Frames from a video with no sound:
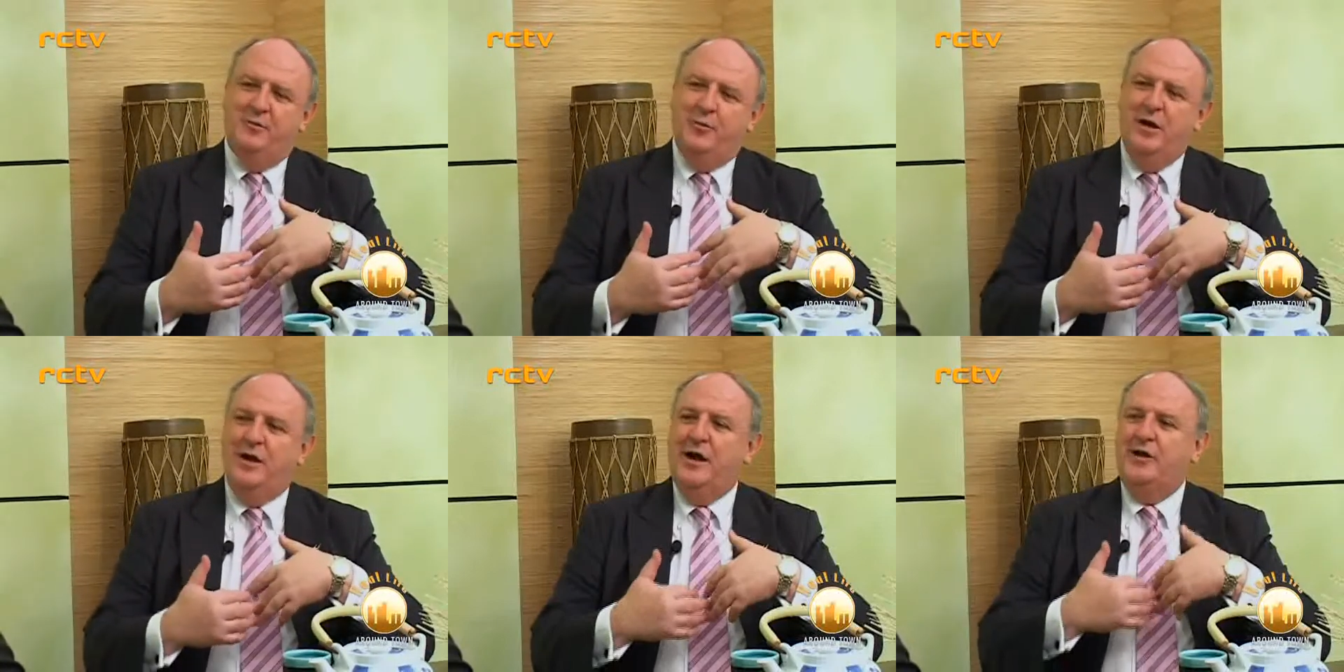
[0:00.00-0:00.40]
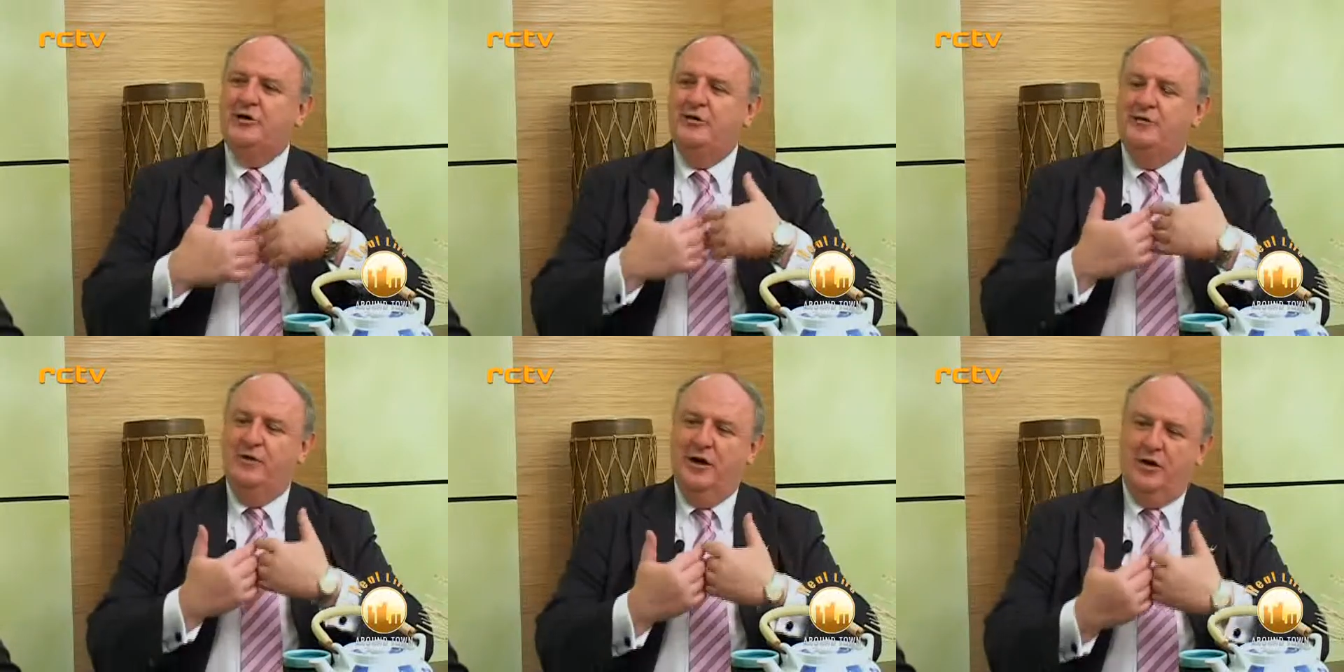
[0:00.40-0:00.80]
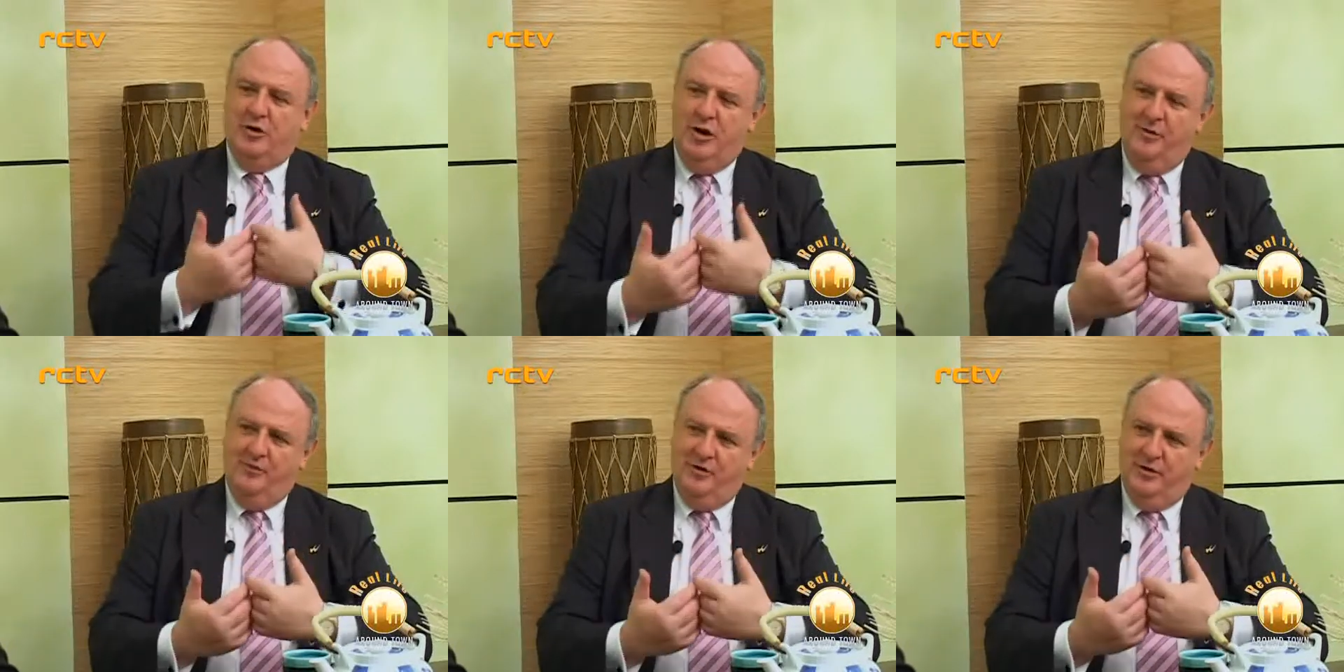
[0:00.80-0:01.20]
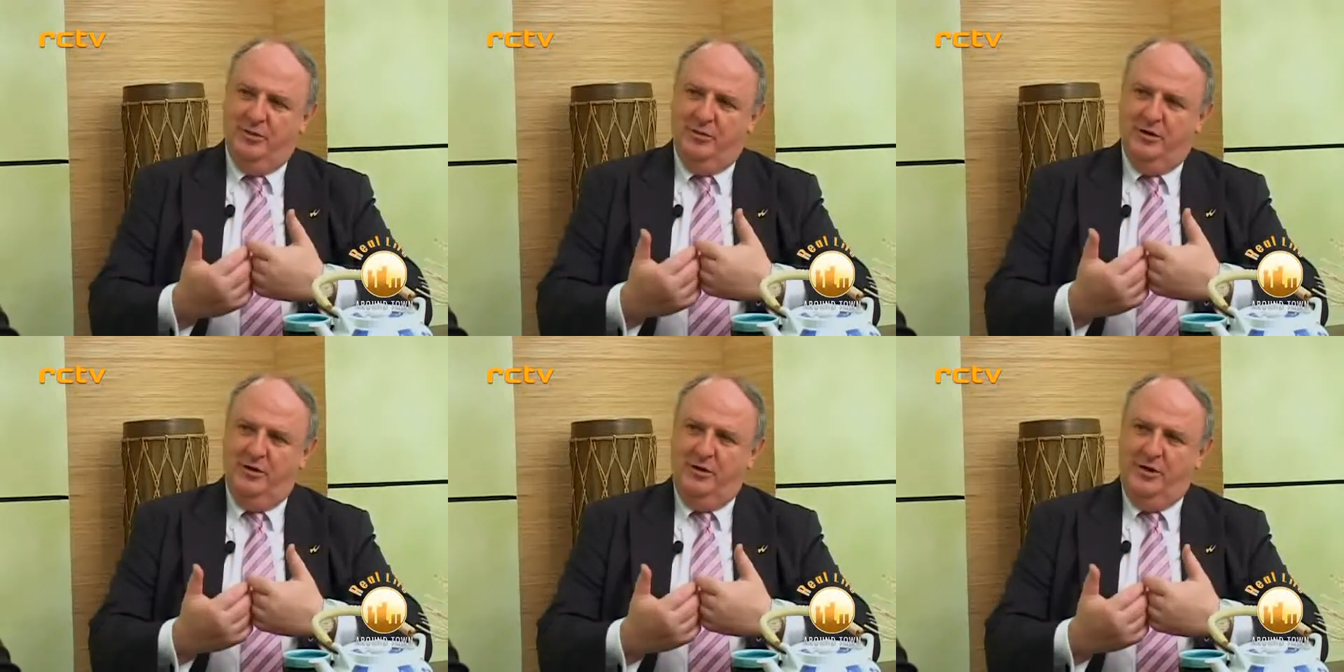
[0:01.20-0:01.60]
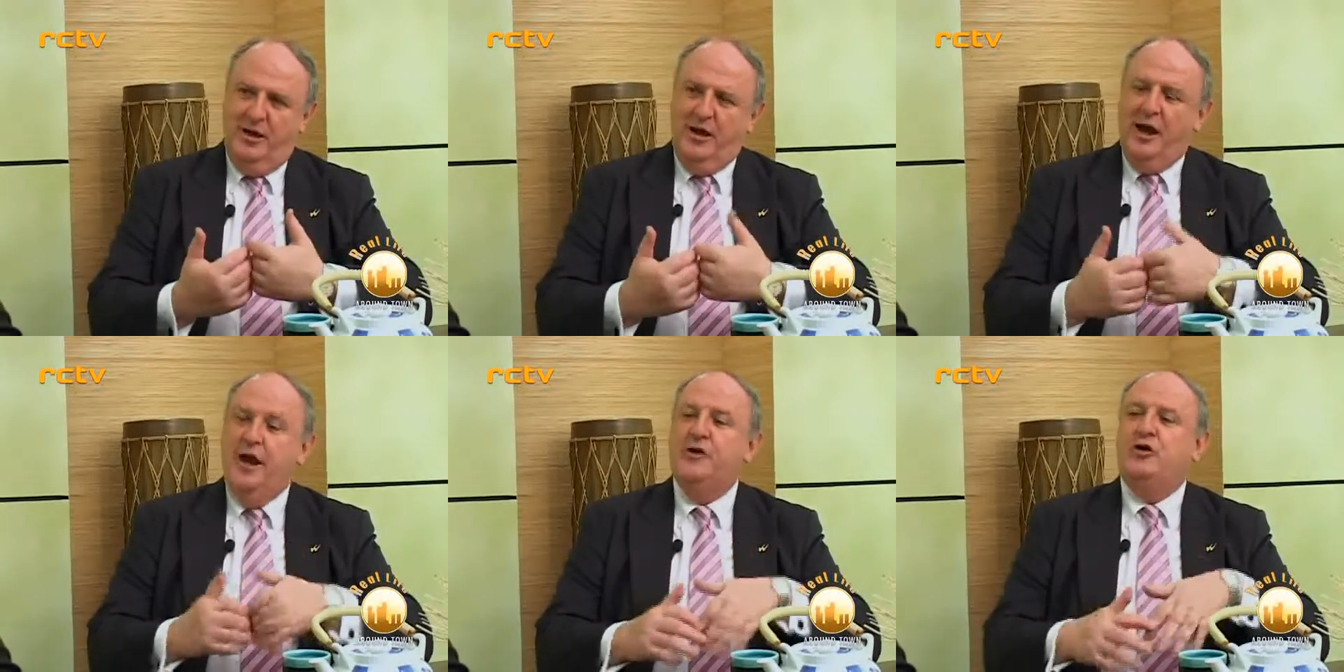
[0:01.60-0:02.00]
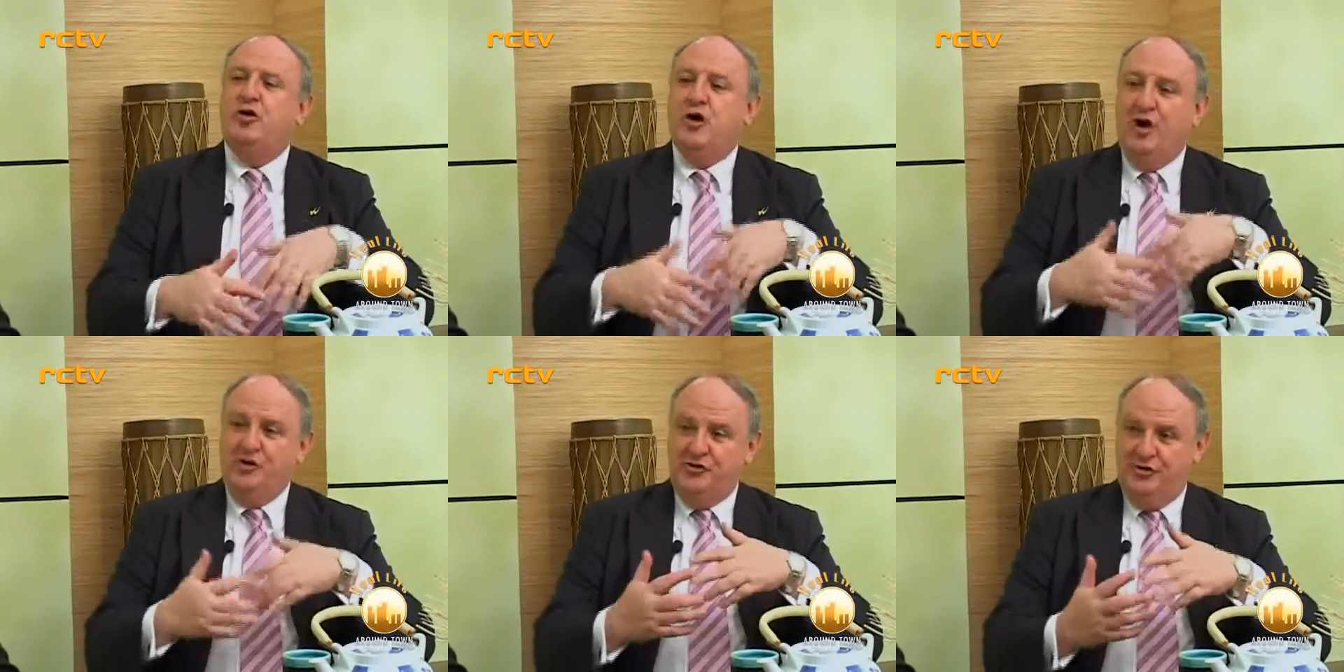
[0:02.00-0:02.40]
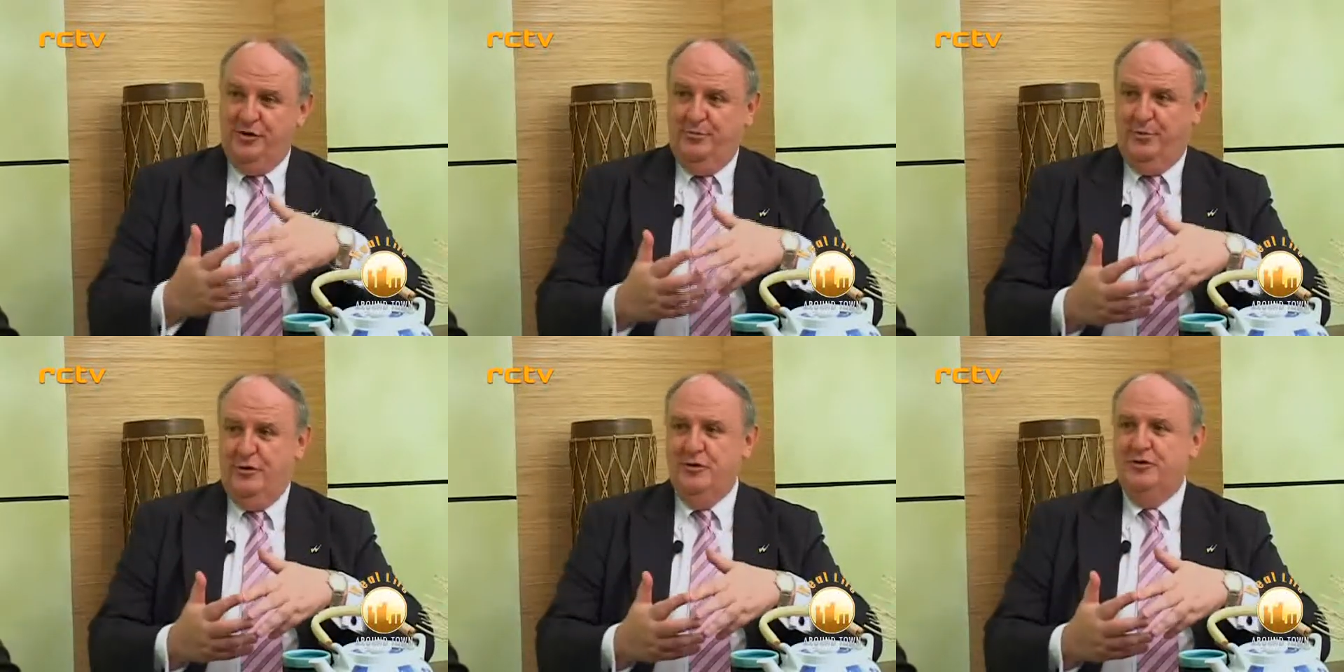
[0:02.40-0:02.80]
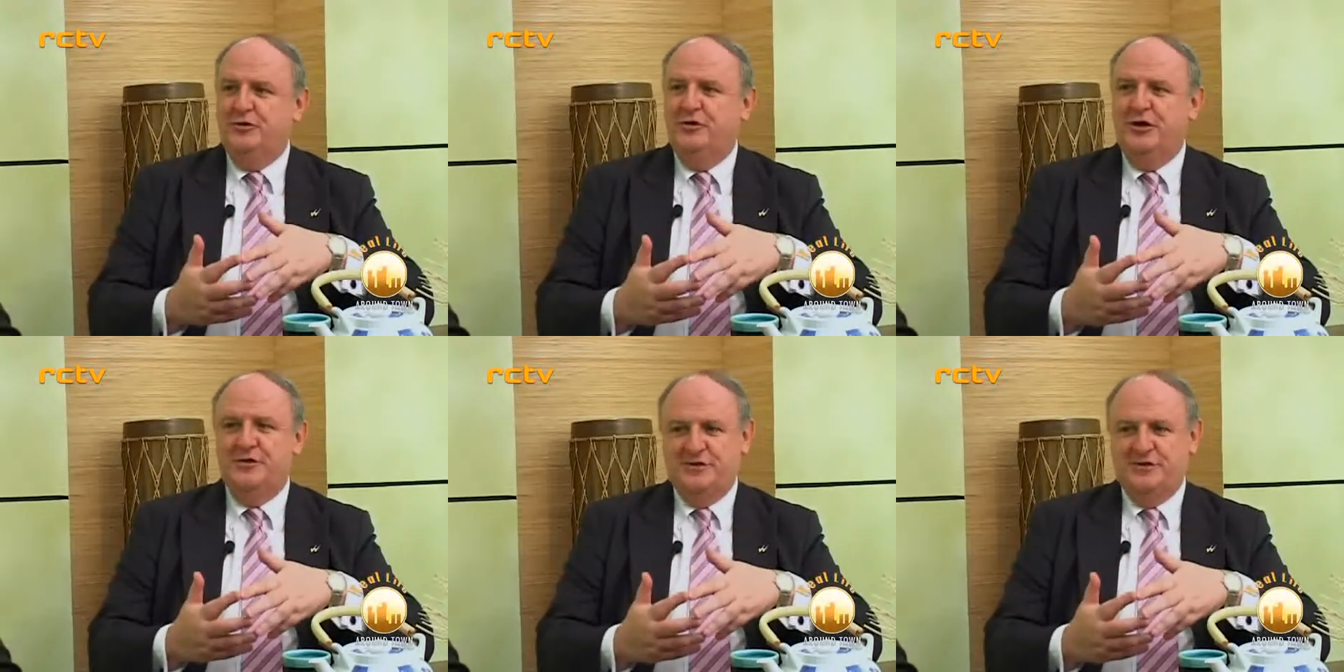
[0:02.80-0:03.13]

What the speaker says: we like to feel comfortable and contribute to the